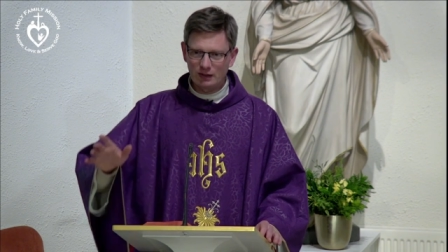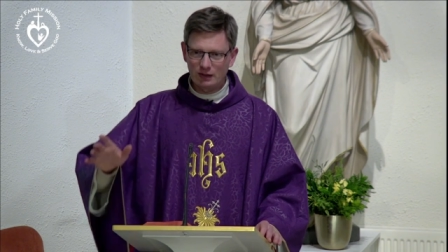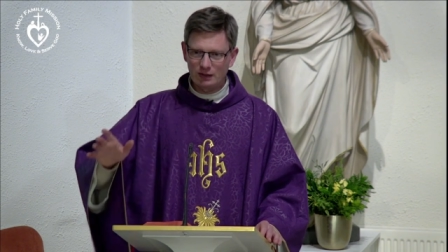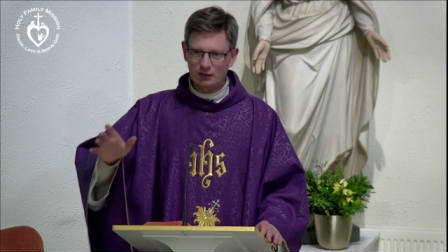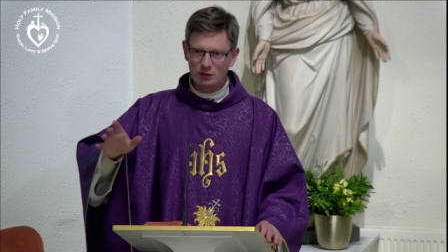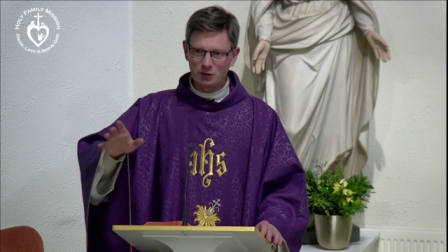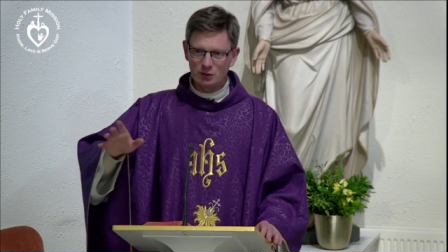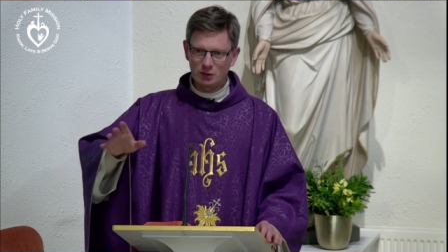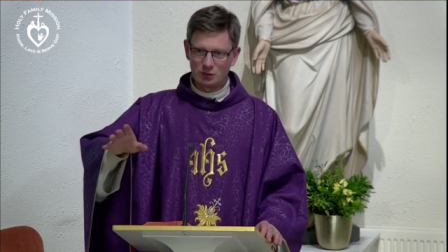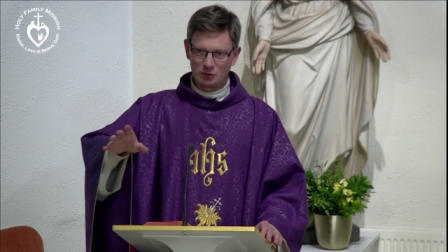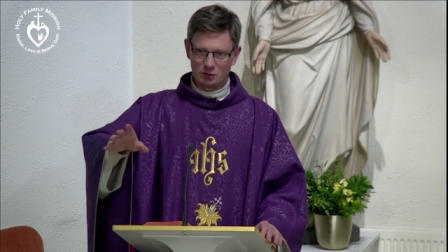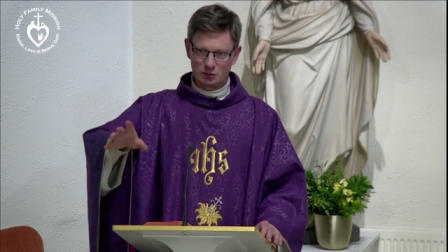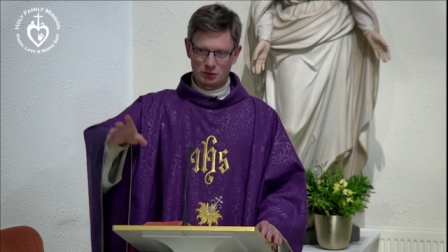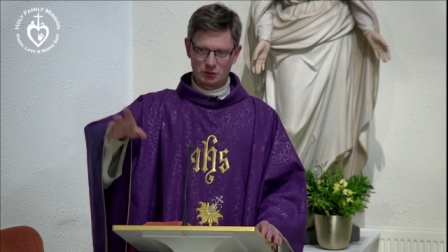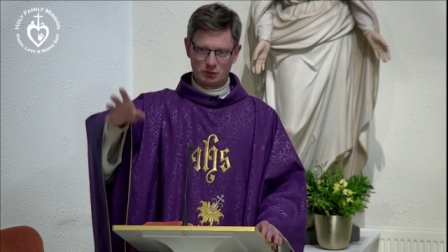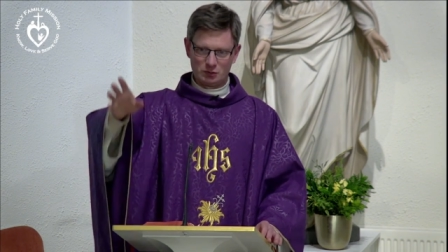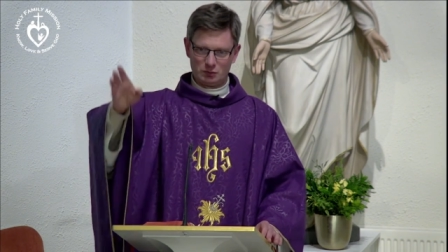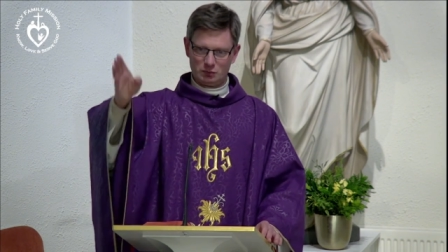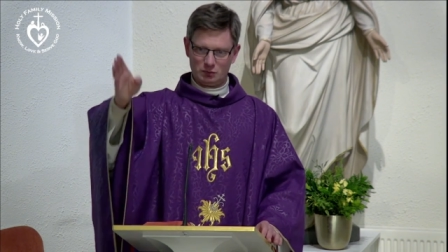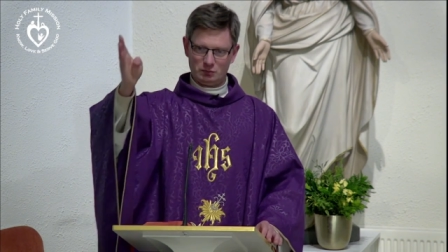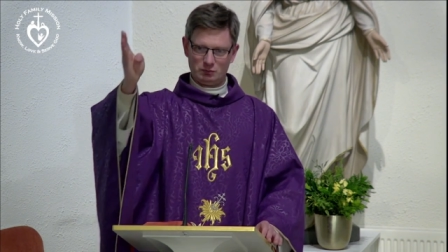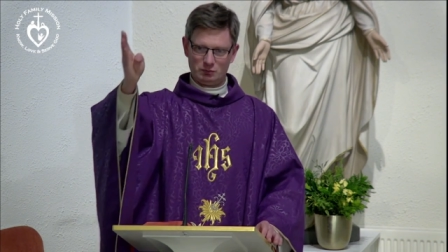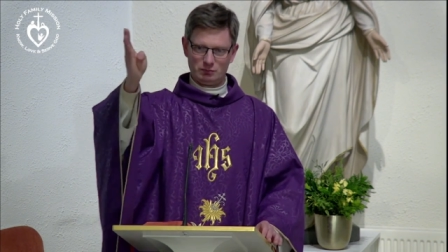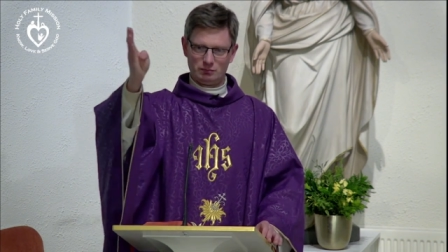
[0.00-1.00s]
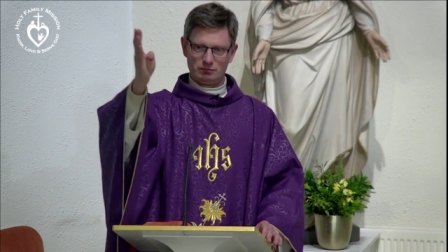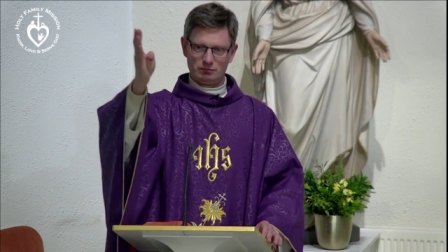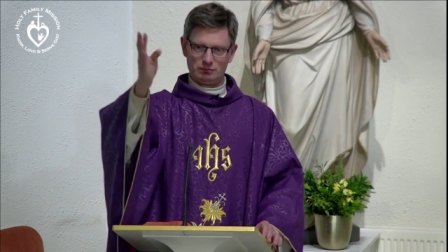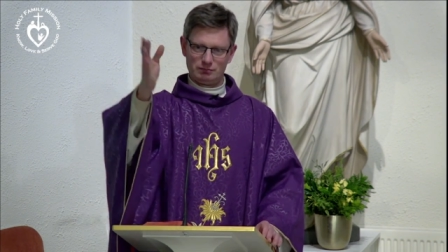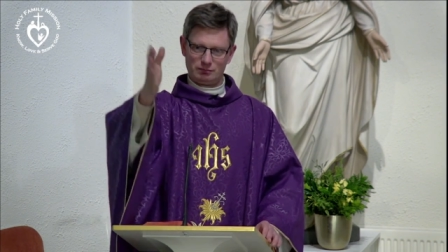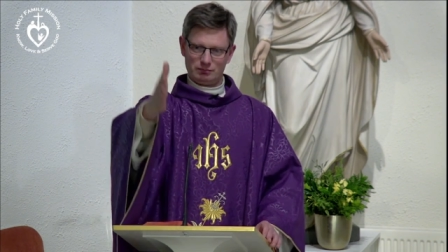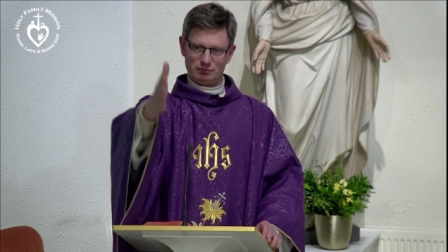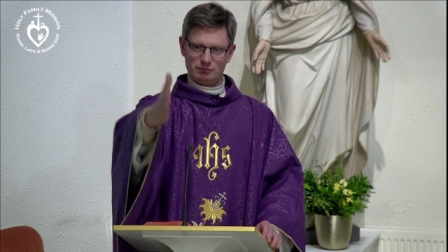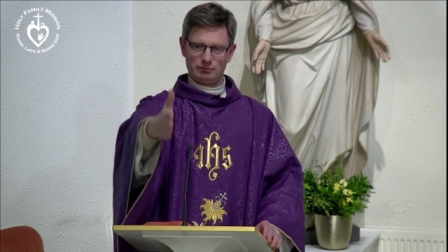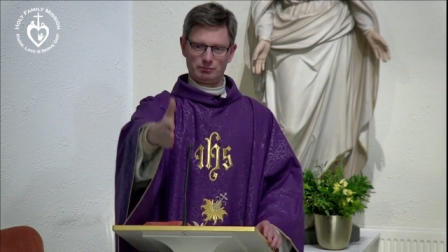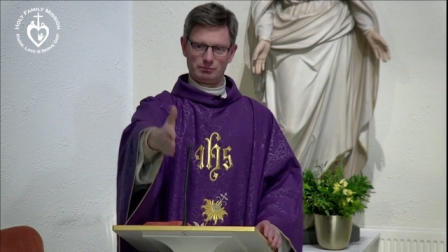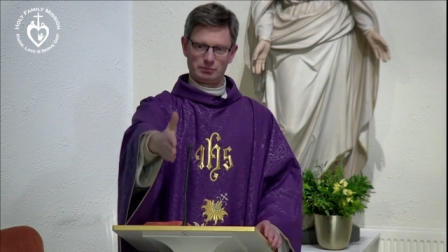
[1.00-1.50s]
you know, so
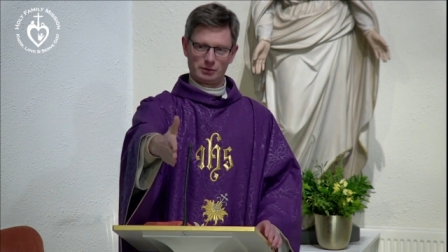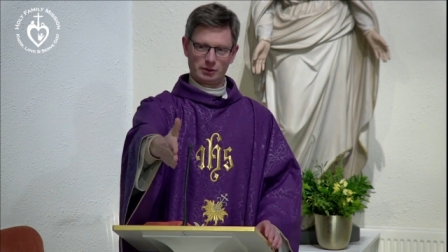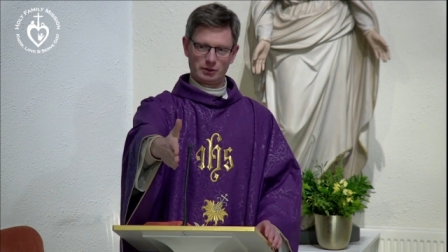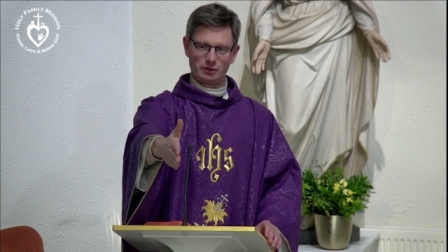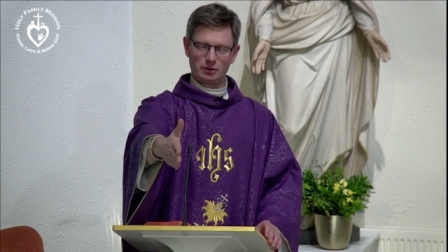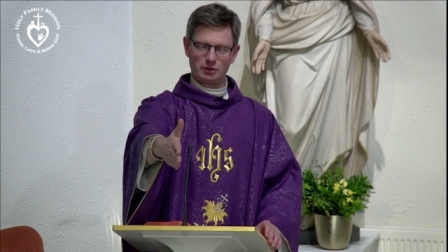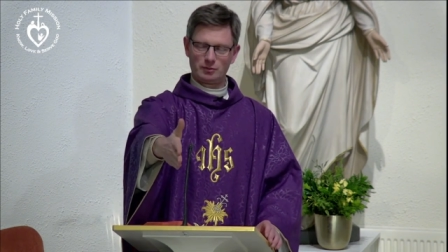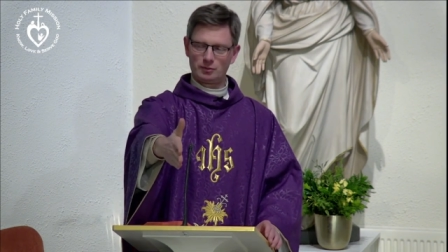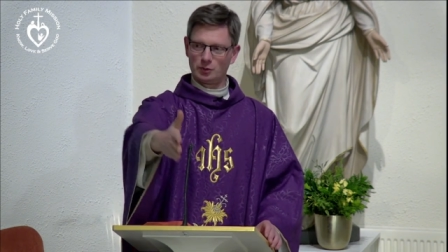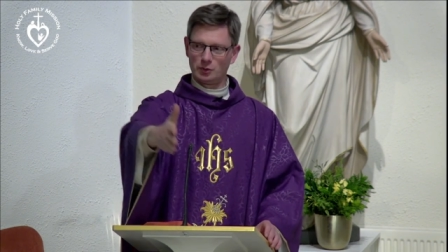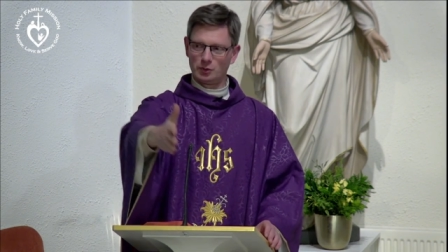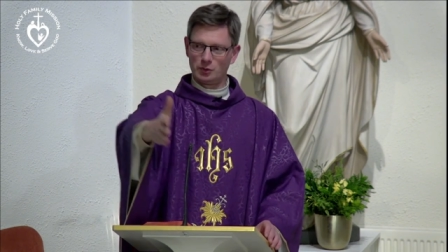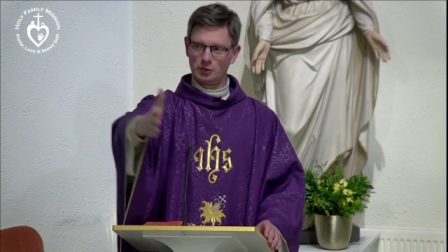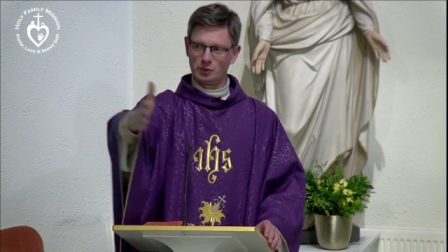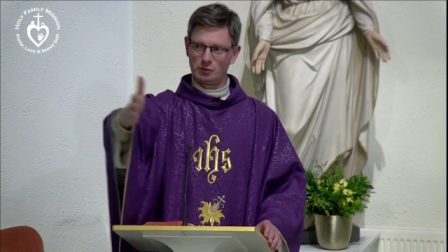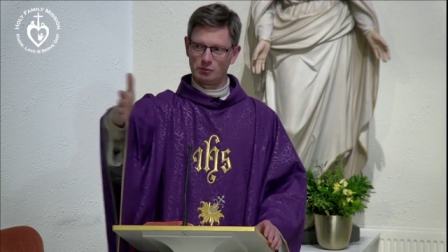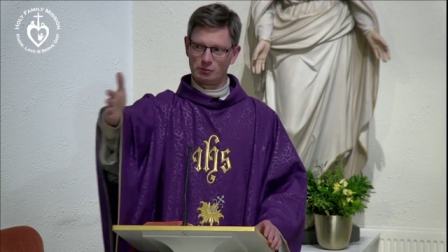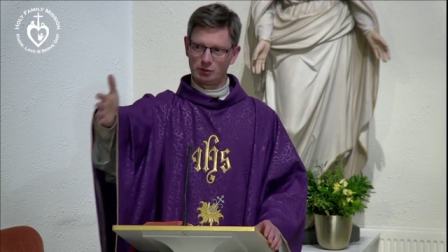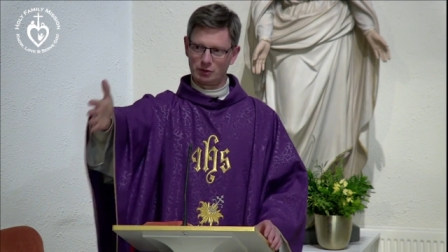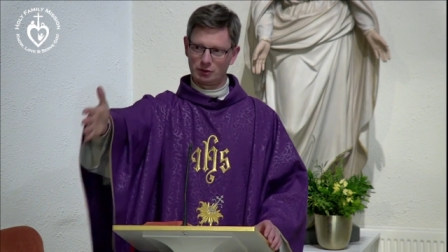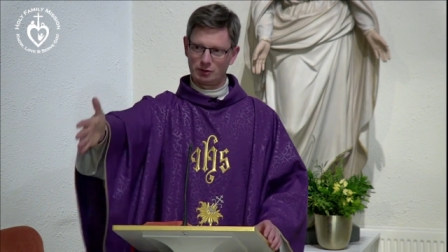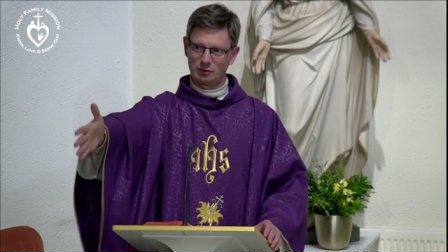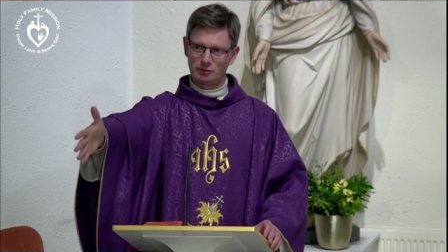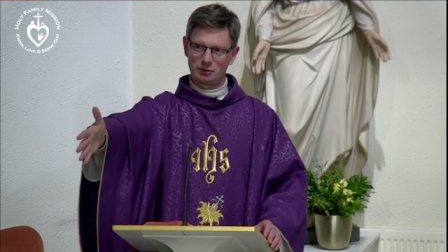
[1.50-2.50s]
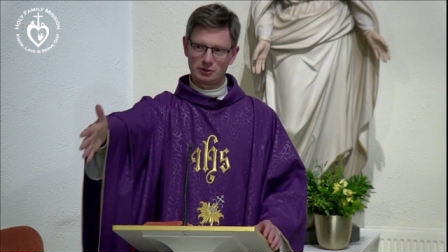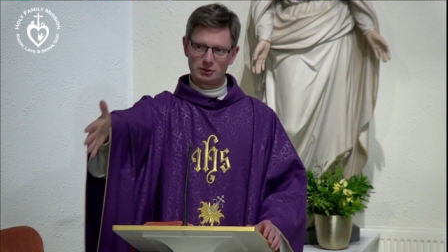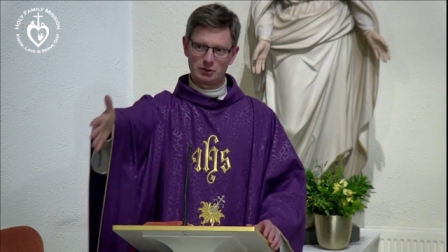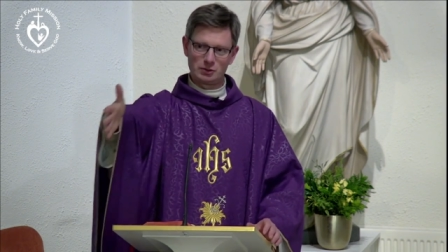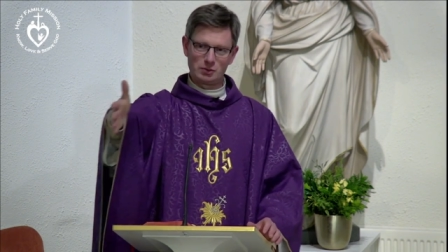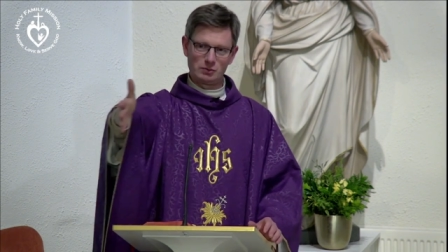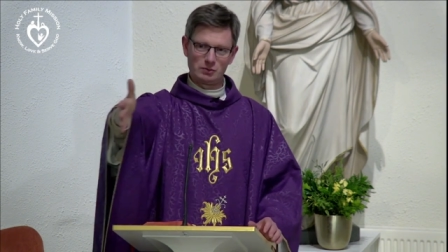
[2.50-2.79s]
brother number one, brother number two,